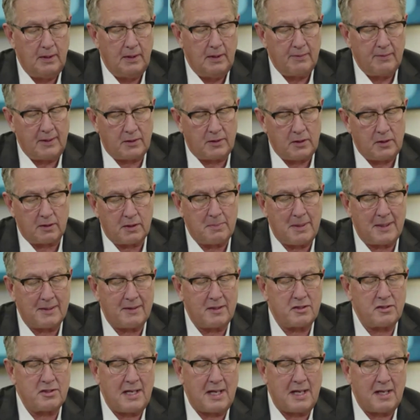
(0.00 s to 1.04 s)
They talked about the
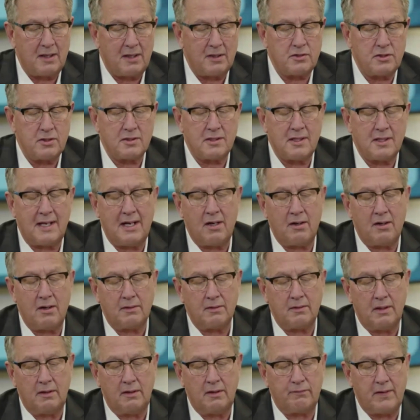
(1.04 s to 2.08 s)
challenges
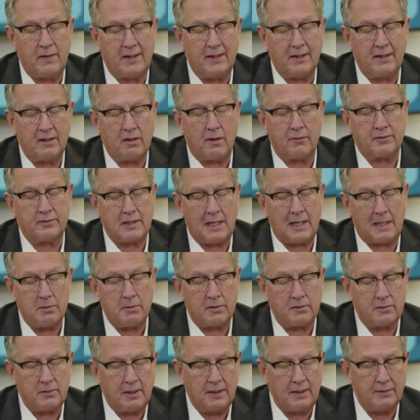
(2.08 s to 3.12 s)
inherent in fending off cyber
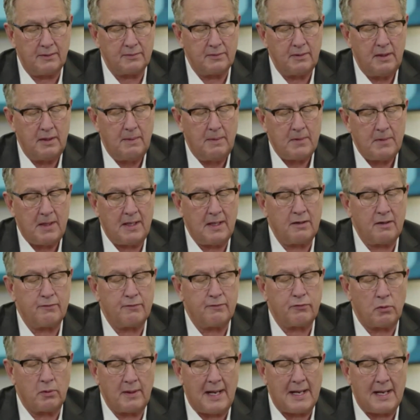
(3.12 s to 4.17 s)
threats and
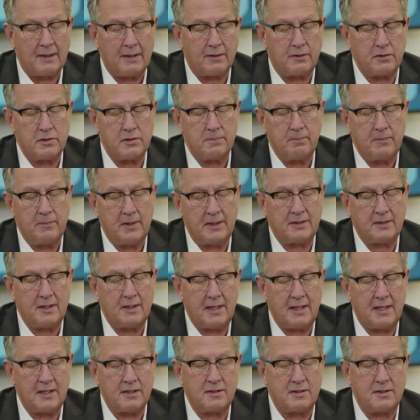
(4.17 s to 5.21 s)
foreign actors in
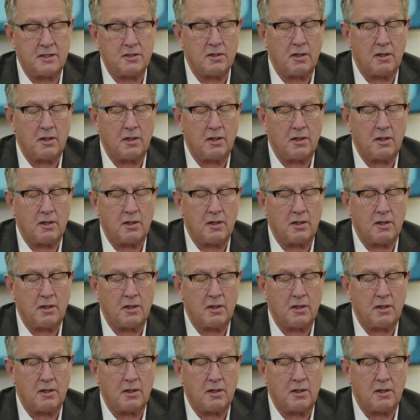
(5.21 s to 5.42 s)
today's digital